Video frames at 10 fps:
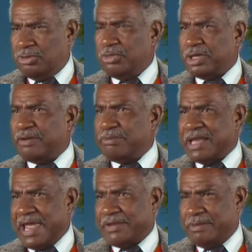but a
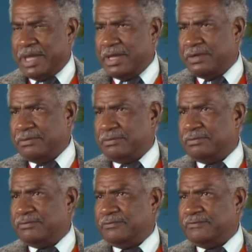black man
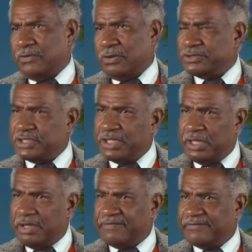falls in
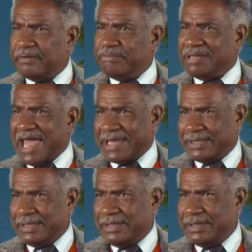love
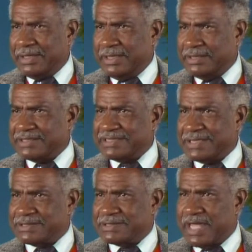blackly in the
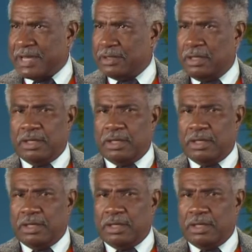sense that